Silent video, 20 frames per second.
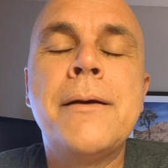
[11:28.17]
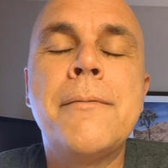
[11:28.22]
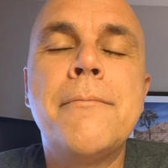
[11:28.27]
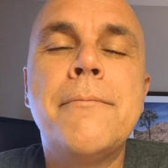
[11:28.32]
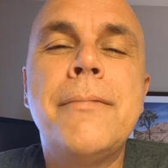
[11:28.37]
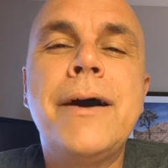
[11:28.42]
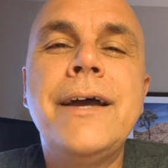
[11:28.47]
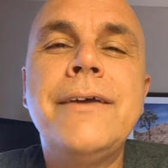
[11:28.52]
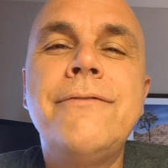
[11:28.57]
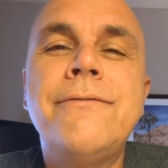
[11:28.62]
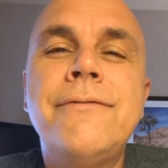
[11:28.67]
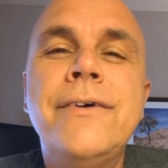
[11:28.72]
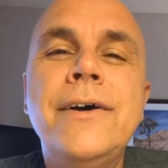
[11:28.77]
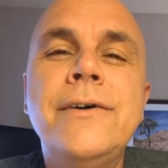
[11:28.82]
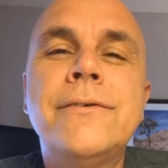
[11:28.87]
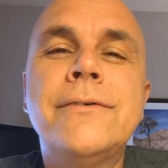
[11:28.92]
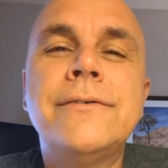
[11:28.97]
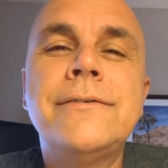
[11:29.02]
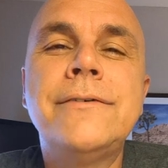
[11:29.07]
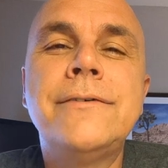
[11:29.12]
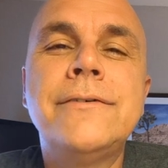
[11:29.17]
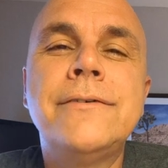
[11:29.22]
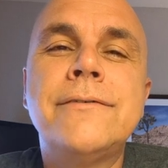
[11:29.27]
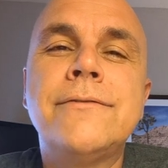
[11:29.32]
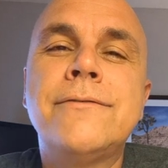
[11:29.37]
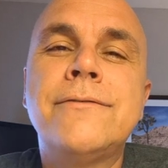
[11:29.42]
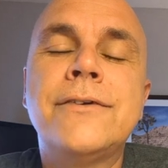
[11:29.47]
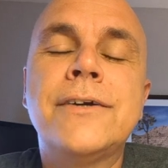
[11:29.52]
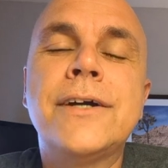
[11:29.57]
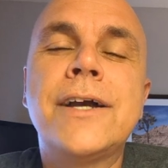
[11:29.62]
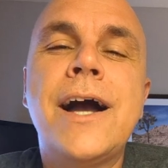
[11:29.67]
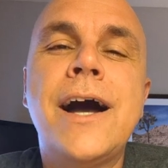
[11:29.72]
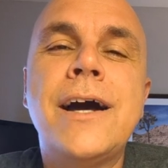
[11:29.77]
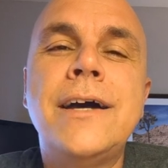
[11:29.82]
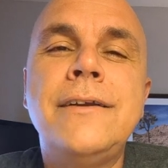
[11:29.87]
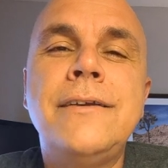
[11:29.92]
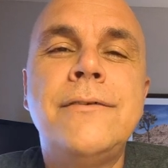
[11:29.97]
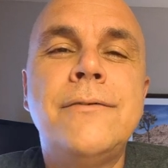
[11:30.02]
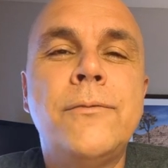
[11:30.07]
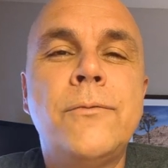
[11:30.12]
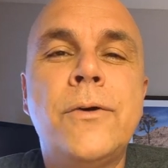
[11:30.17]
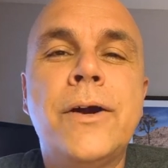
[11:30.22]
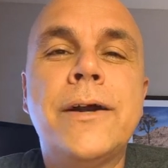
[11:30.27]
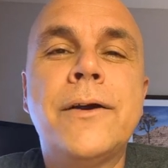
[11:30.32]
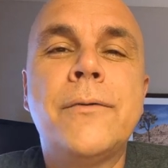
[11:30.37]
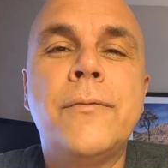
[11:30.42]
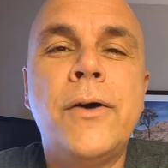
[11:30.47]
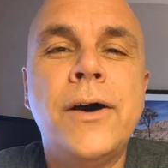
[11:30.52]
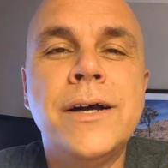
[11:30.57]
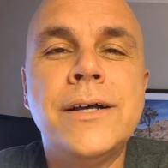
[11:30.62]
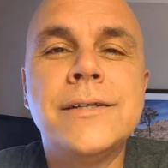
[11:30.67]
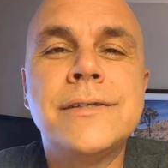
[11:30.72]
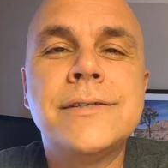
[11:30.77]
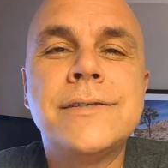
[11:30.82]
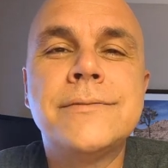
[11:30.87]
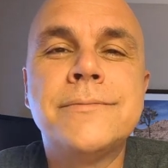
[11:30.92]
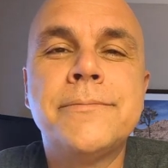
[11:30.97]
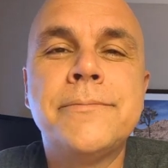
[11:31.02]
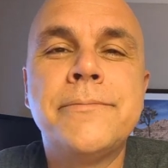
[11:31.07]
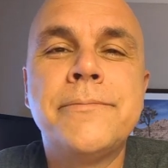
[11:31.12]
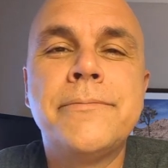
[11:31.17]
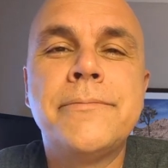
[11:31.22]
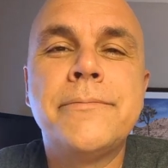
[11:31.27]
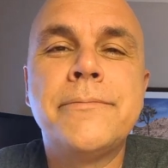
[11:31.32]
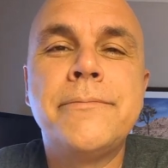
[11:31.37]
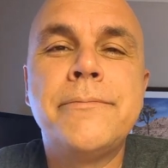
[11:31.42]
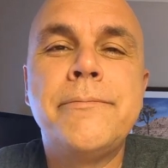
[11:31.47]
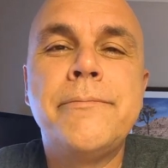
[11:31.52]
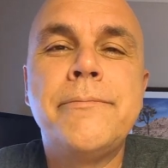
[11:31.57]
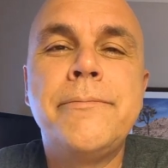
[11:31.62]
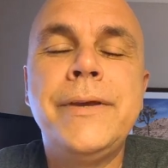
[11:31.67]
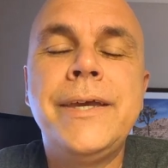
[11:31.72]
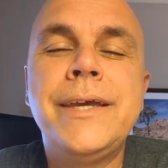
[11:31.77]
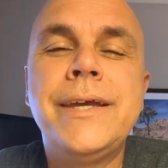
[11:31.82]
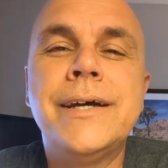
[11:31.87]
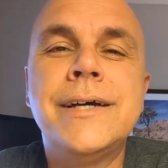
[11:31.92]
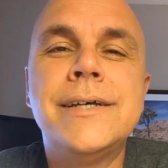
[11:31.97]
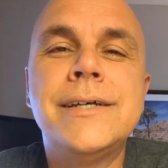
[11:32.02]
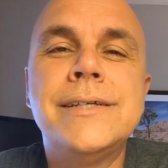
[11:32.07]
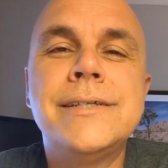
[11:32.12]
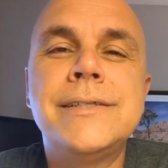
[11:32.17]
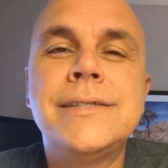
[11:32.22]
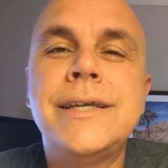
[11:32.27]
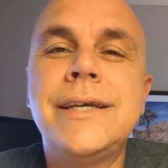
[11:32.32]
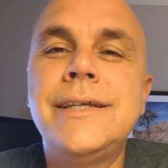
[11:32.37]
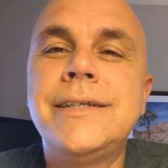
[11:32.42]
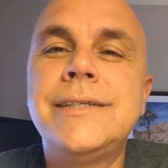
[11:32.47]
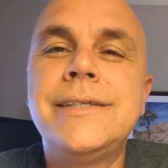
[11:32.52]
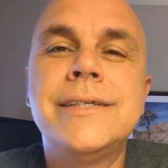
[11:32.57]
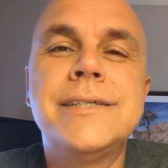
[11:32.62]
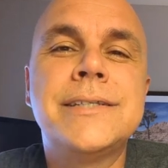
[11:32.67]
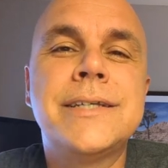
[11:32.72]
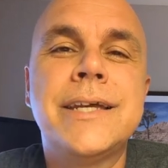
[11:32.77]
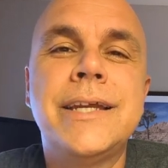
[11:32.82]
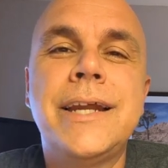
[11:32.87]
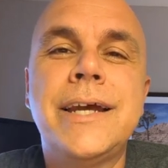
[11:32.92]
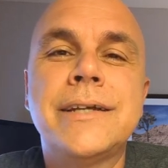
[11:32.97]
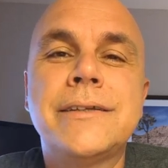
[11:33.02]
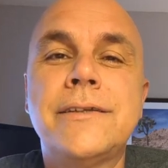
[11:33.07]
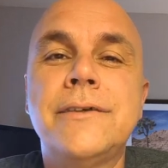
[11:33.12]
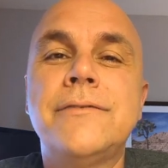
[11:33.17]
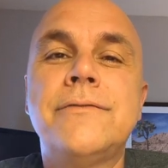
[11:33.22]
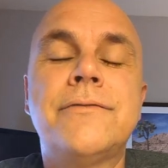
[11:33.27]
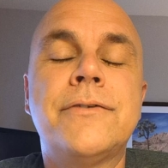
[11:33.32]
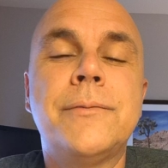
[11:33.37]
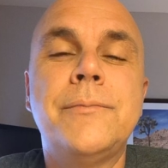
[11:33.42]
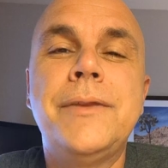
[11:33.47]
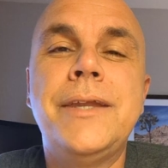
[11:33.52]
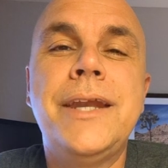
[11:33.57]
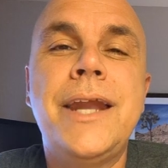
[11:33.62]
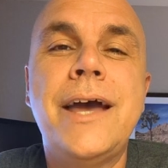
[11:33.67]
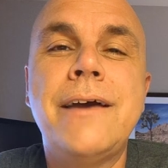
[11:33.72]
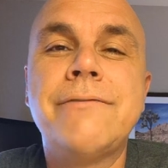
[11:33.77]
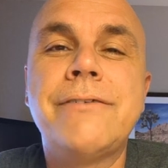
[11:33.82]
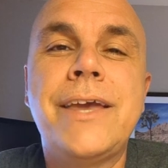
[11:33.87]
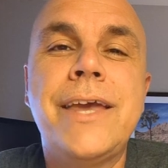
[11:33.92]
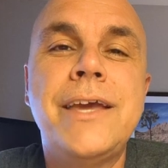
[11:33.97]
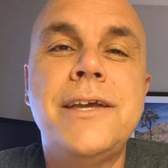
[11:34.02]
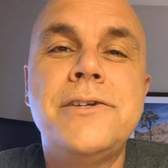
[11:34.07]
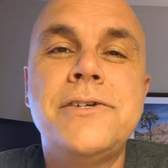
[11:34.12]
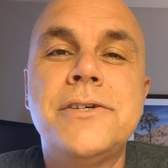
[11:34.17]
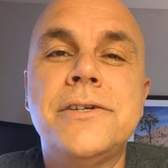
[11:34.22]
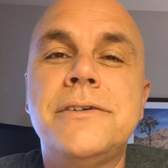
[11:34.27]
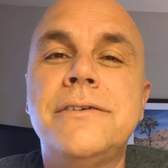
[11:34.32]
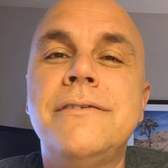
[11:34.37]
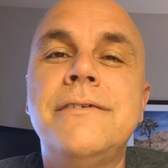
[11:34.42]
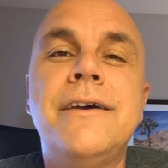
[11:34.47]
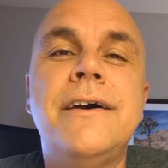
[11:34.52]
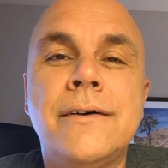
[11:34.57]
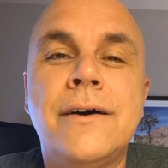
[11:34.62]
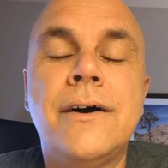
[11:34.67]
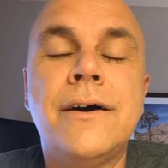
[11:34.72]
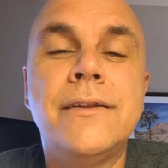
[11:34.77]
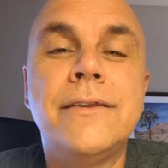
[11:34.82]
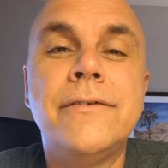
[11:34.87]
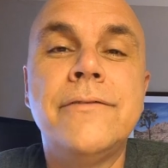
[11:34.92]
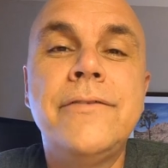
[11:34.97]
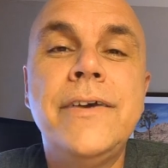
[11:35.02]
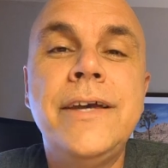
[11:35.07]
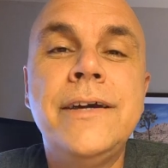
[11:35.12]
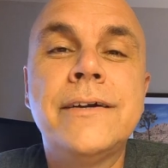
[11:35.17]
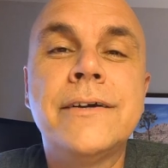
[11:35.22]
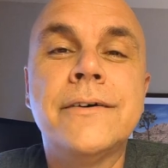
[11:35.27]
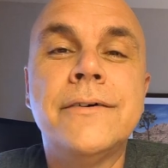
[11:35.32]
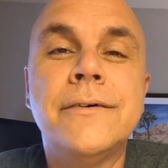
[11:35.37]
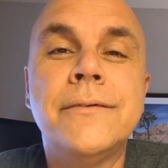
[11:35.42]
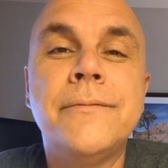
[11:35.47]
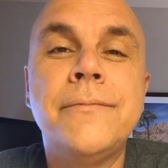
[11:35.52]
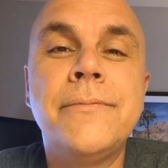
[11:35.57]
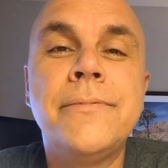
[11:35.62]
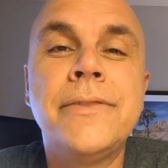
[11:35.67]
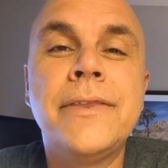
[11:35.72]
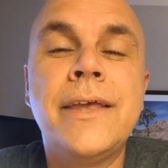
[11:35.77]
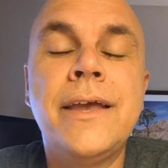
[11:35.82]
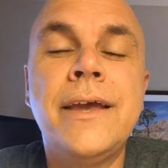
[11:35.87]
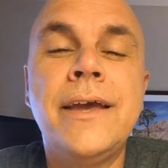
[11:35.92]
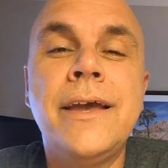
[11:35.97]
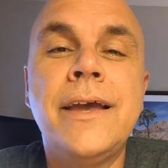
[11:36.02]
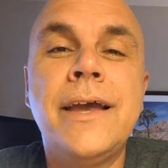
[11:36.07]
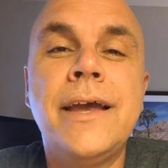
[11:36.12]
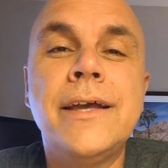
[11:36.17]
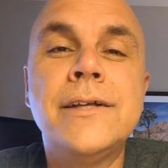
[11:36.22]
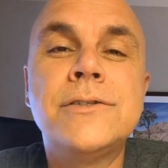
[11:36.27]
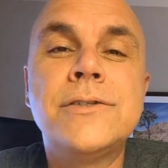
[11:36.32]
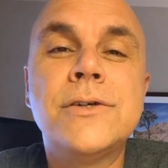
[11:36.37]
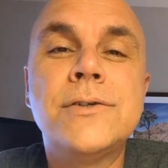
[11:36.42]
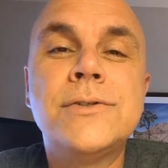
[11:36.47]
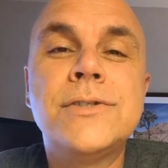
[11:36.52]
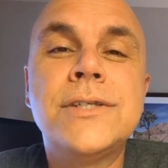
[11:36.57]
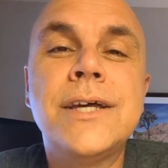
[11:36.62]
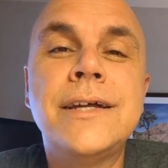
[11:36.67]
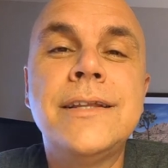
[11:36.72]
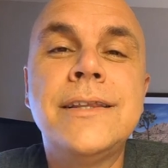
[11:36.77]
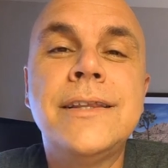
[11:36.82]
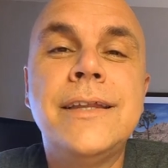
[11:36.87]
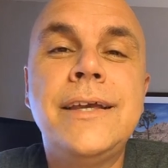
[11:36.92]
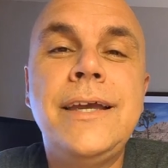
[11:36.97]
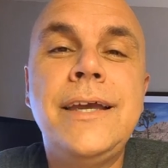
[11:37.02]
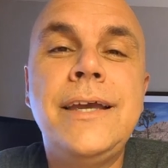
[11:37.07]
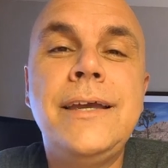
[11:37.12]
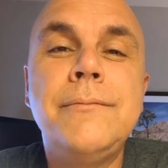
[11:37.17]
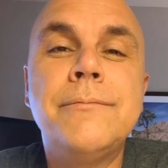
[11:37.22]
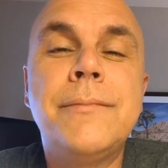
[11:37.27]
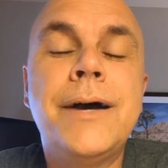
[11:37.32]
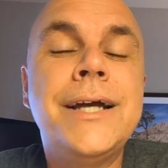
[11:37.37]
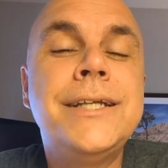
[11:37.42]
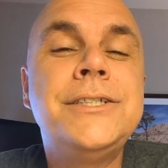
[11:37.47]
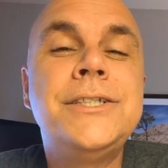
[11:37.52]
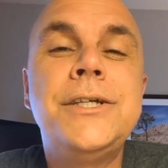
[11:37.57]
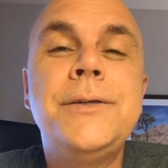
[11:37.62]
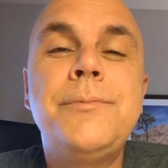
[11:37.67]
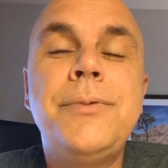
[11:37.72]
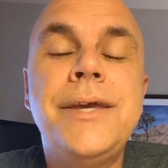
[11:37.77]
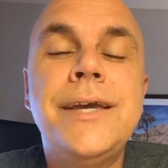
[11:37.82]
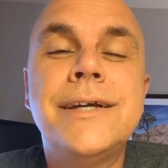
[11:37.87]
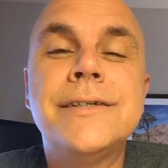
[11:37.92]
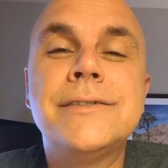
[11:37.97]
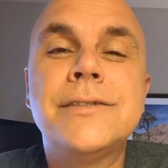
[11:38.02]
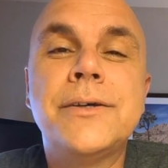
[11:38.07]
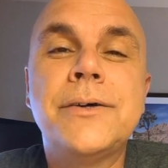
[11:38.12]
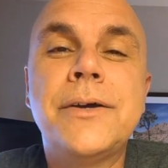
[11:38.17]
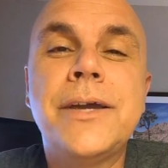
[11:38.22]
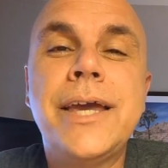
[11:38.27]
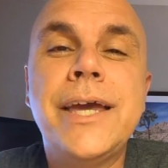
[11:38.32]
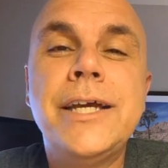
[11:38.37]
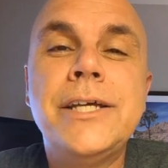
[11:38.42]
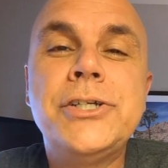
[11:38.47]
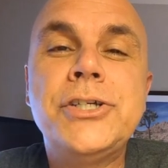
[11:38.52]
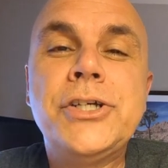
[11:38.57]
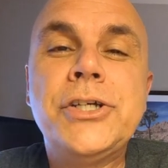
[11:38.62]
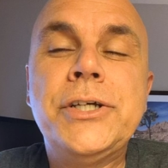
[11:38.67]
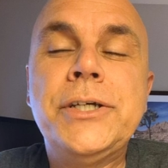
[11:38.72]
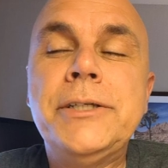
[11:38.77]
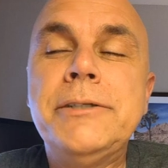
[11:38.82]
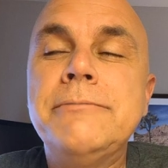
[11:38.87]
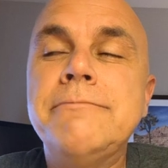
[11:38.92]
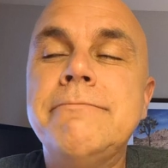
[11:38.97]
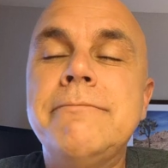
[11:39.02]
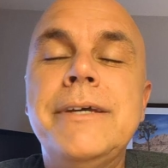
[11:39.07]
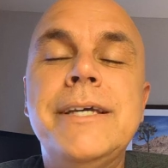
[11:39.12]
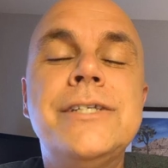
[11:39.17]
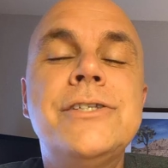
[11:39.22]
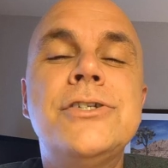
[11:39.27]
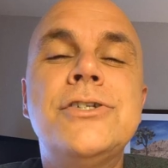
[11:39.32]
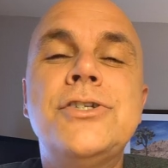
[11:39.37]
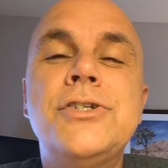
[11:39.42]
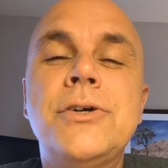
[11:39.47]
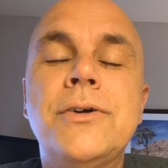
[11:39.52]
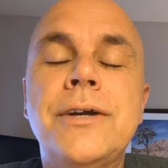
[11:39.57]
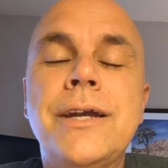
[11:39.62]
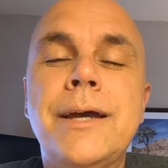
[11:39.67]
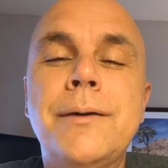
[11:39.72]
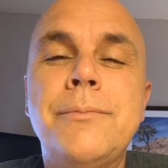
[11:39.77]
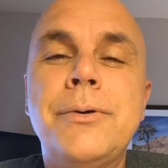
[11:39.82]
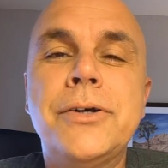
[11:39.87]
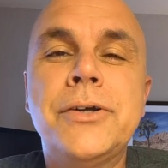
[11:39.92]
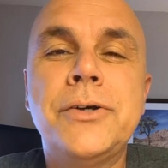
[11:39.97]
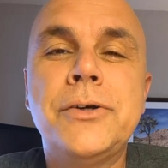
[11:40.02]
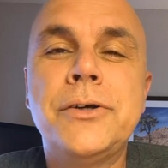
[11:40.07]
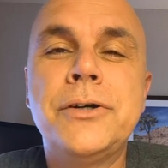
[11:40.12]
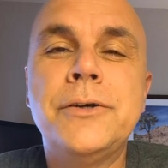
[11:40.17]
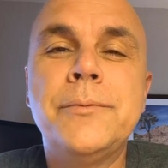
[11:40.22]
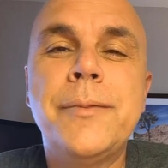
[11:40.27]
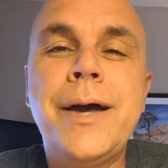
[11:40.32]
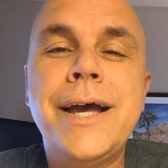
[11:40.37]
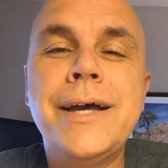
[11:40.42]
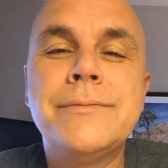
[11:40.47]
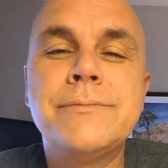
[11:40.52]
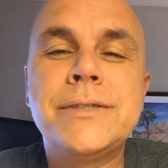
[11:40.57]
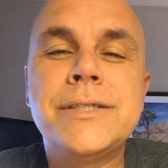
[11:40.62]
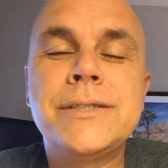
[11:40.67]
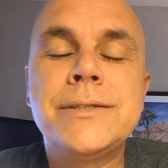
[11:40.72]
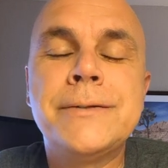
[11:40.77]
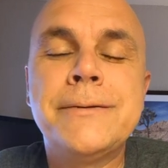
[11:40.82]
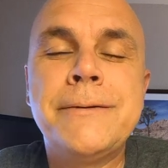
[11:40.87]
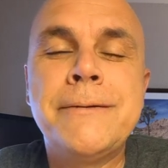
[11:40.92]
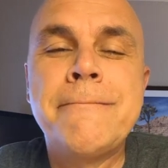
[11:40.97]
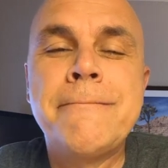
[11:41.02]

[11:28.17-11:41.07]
my phone forgot where it was because it disconnected from the navigation on the vehicle. And so suddenly my GPS location isn't showing up on Google Maps.